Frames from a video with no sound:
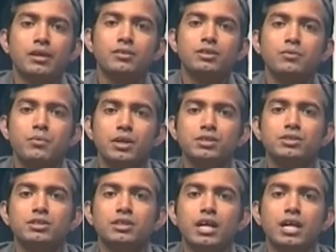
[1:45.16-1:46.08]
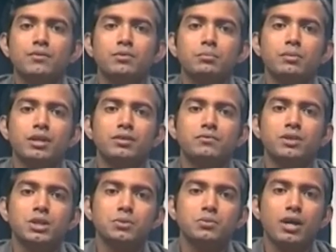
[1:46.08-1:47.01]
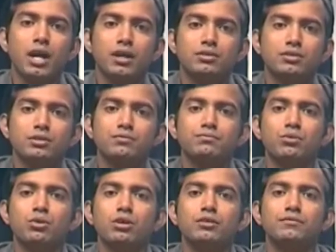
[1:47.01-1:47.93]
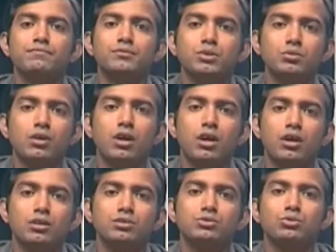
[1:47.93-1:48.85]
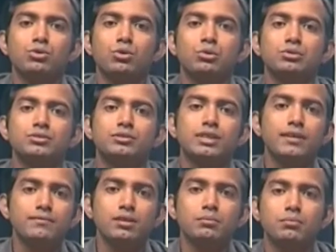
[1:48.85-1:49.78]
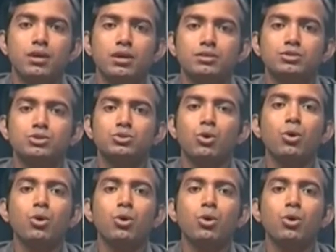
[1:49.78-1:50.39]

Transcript: The waste can remain radioactive for a few hours or several months